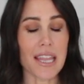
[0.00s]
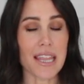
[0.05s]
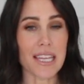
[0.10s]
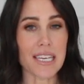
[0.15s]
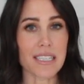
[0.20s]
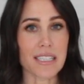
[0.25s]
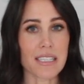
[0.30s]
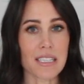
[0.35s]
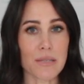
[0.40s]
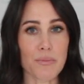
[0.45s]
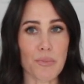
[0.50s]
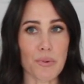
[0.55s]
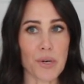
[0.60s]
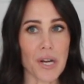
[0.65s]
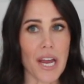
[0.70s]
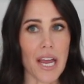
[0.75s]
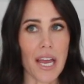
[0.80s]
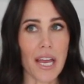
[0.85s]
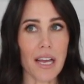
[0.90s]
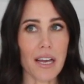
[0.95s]
this
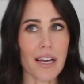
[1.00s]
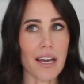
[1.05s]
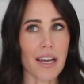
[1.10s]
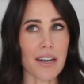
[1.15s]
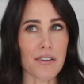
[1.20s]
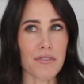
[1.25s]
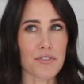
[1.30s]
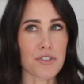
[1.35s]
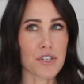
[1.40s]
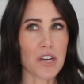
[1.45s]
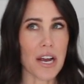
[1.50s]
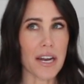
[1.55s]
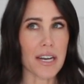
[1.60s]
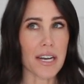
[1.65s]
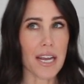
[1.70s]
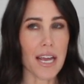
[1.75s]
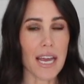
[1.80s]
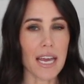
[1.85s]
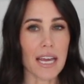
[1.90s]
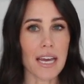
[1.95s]
spring kind of
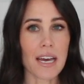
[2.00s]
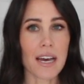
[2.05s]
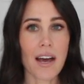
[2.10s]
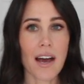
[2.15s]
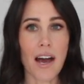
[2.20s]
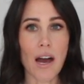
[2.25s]
trending